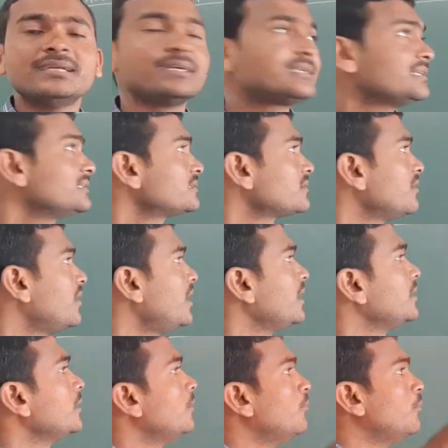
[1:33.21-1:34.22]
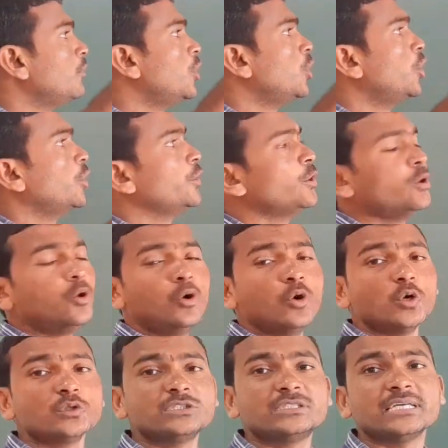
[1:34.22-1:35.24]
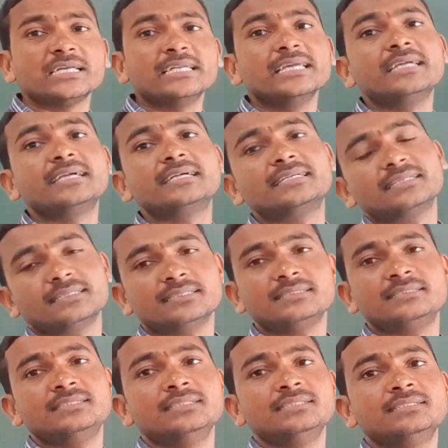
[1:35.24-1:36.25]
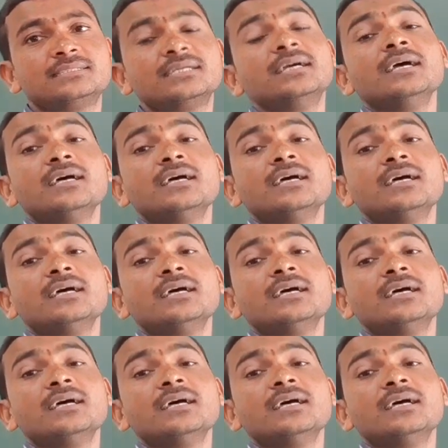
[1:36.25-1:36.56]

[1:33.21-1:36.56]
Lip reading: that is called monogenic genes.